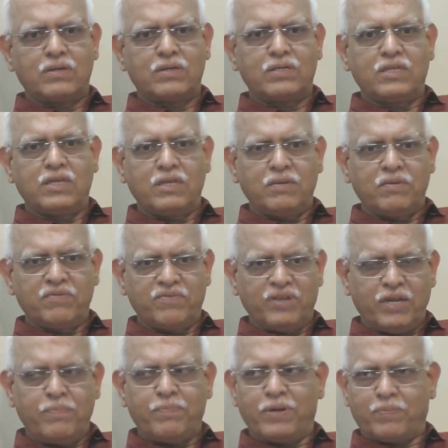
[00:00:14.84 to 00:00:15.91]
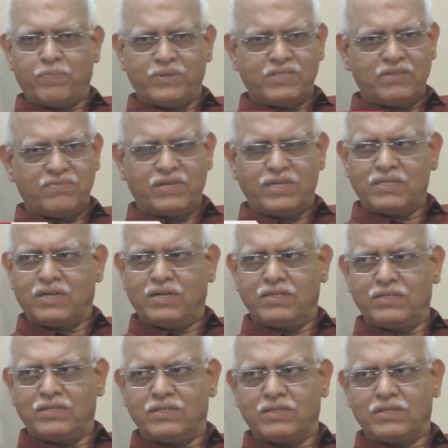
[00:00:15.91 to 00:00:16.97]
The very purpose of
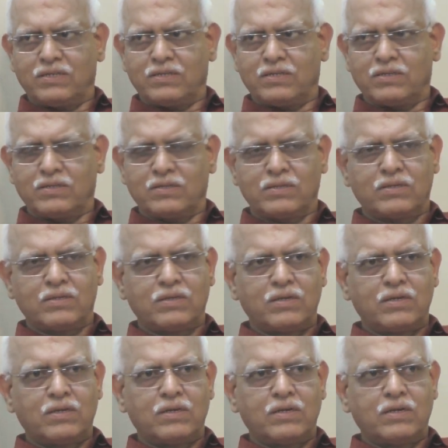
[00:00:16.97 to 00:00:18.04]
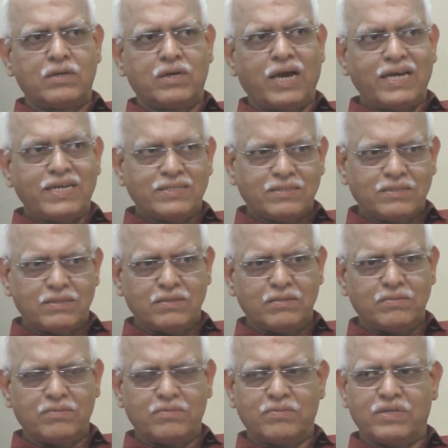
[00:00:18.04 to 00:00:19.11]
nationalization as
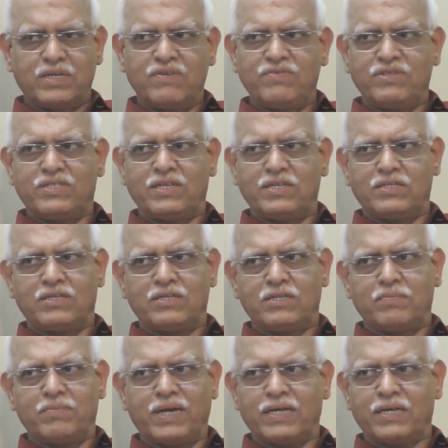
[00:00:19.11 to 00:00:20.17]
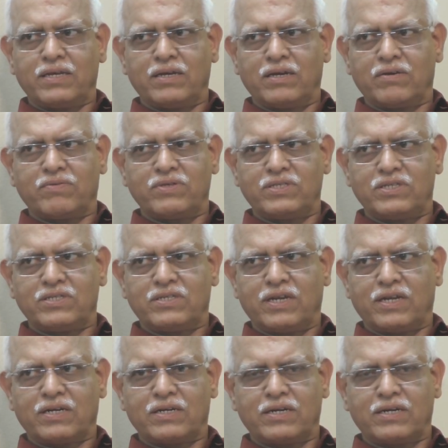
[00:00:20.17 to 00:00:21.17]
uh, envisaged in the Banking Acquisition Act